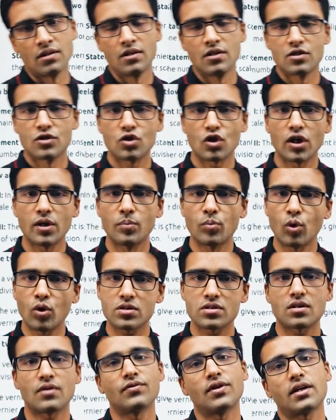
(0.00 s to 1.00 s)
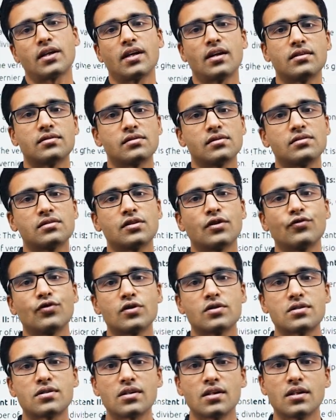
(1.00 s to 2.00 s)
So in most of the cases, if you
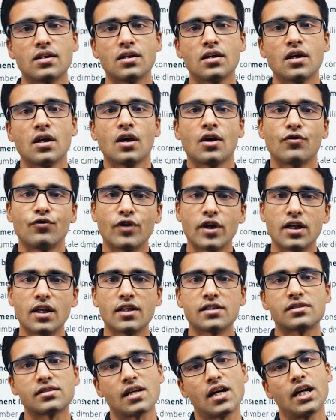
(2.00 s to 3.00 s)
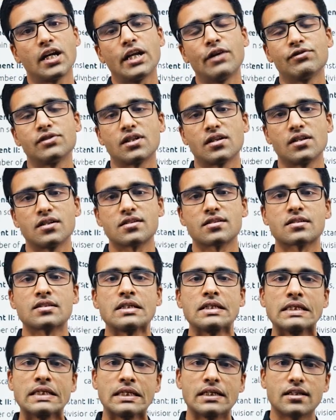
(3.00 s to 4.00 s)
see vernier scale division is
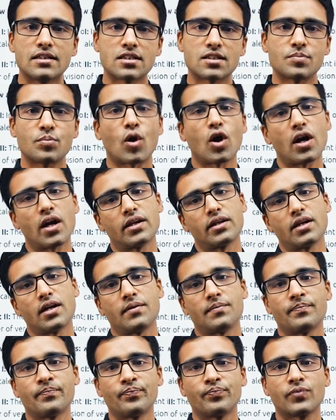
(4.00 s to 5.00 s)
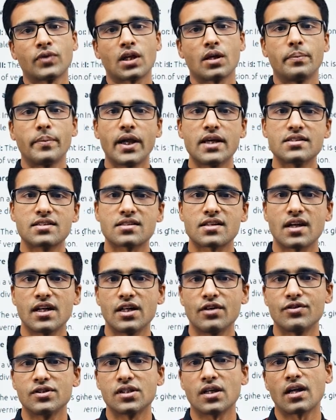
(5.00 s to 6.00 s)
smaller than main scale
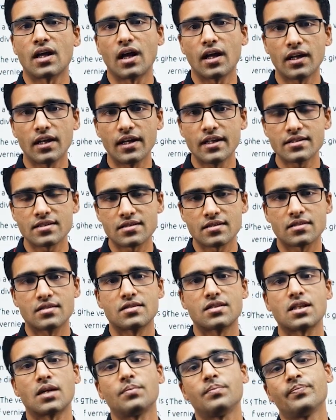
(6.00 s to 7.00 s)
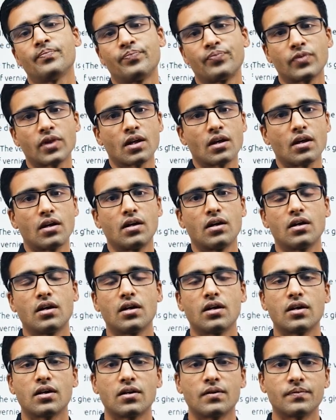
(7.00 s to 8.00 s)
division, unless
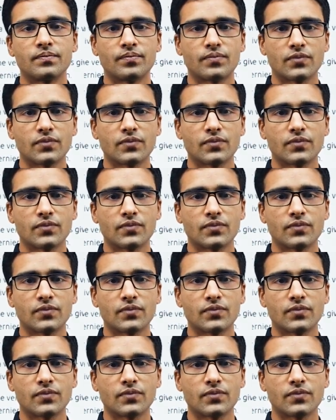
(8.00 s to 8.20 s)
uh,